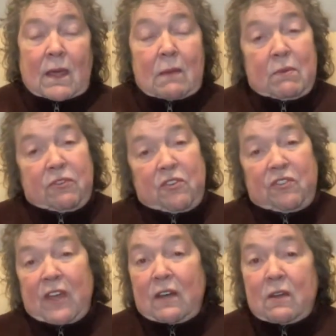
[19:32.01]
And Miss, she
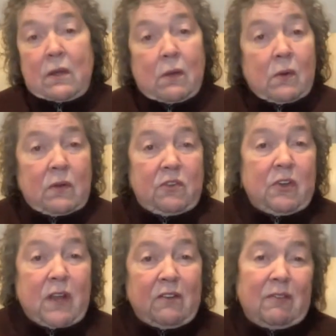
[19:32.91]
checked, no, she
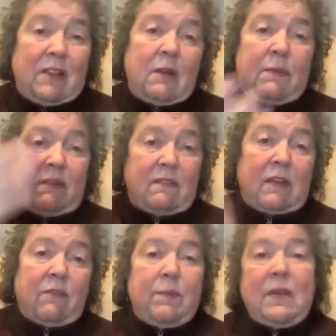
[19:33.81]
got a little bit of
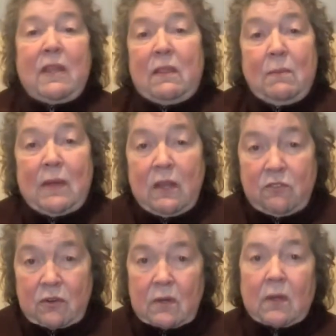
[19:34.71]
stuff, but nothing
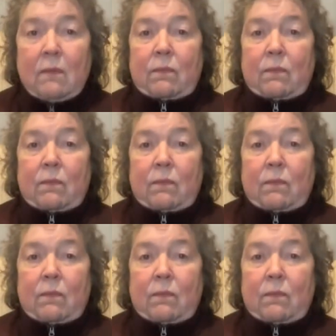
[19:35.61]
major.